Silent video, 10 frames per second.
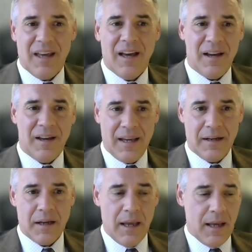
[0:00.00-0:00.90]
Uh,
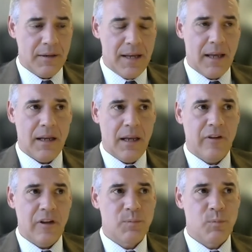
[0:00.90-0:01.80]
and and yet,
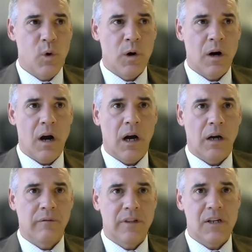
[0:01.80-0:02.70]
if it's more
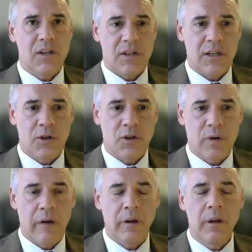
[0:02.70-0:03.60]
of the senior
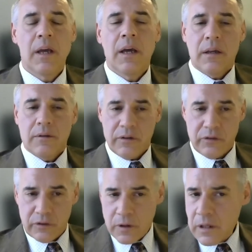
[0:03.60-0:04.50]
travel, there's
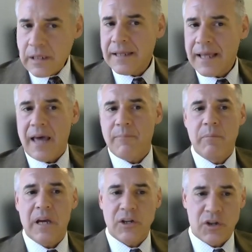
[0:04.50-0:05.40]
certainly that
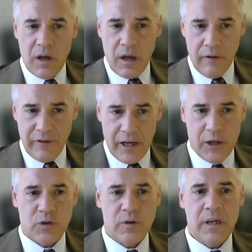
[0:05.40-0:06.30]
mix of
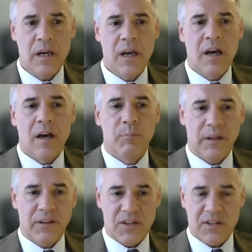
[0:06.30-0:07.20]
history,
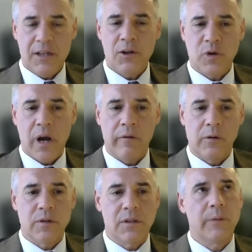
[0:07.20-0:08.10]
but the senior
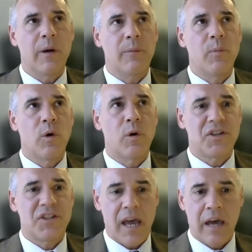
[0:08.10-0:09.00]
traveler is a little bit more
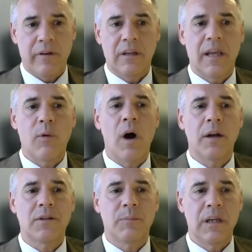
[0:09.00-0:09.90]
savvy, and they
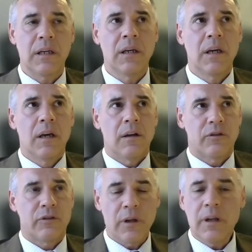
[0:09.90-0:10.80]
want to be
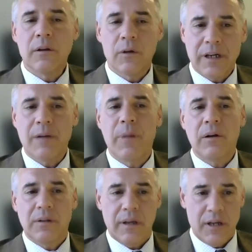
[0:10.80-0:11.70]
certainly learning
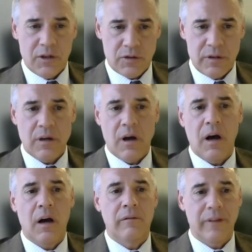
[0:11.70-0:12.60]
about the history
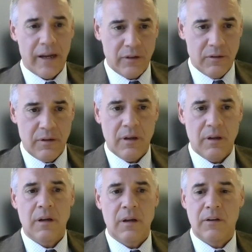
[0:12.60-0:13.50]
of
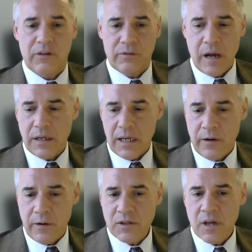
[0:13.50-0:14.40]
Lexington and the surrounding
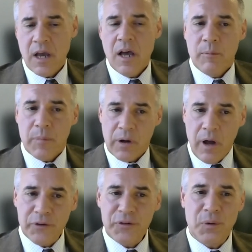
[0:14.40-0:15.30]
areas, but
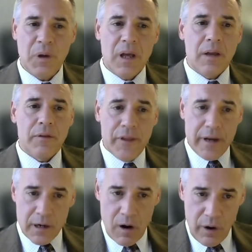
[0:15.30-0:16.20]
also
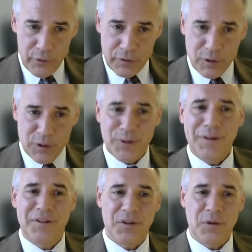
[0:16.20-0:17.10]
they're also glued
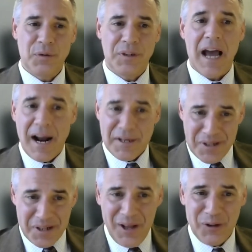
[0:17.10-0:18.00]
into the arts
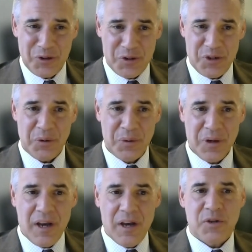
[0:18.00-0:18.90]
and culture too.
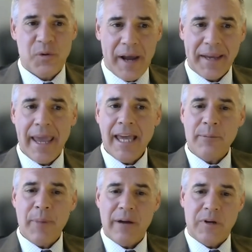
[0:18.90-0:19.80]
So I
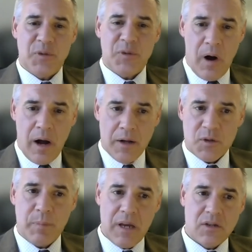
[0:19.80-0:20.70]
cater my
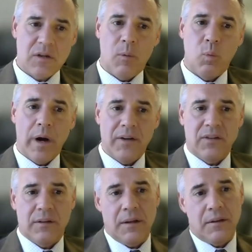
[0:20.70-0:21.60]
response based on what
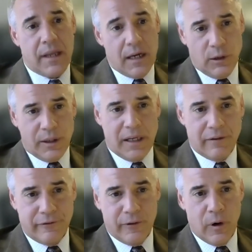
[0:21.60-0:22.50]
is it that they're
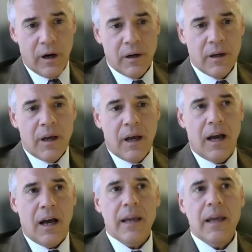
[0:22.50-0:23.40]
looking for.
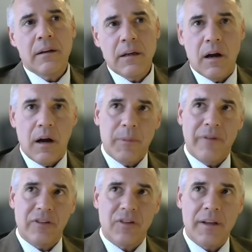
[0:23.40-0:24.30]
Uh, and, you know, I mean,
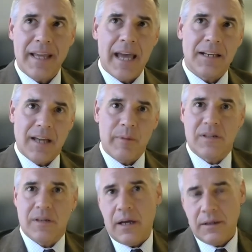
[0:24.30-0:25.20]
if it's on the academic
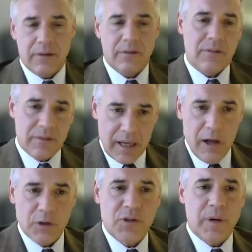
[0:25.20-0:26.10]
side, yes, it's the
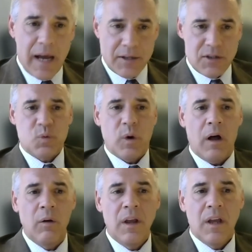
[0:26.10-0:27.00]
culture and arts as
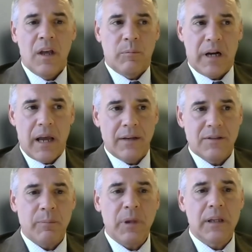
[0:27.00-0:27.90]
well. But I
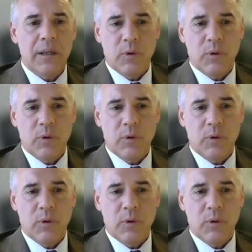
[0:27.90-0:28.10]
typically